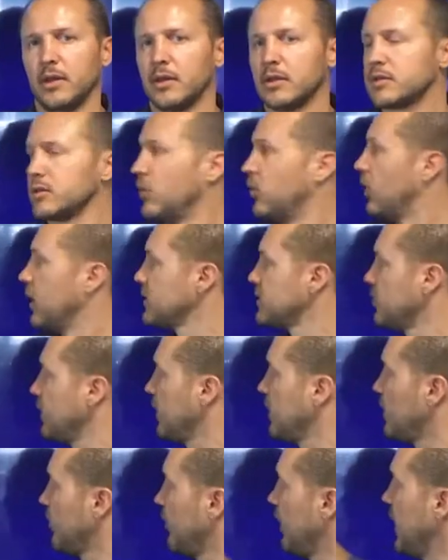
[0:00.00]
So once we
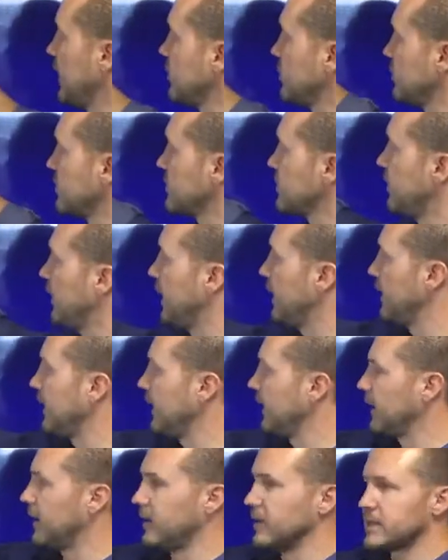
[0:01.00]
correct your spine and
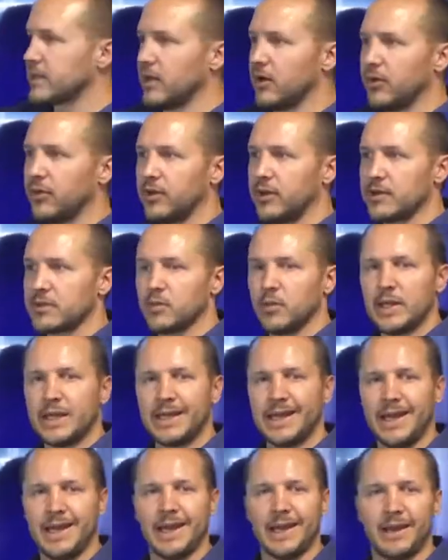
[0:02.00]
get it as healthy as we
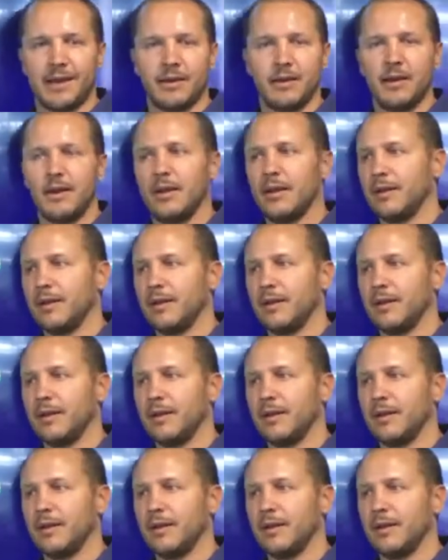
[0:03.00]
can,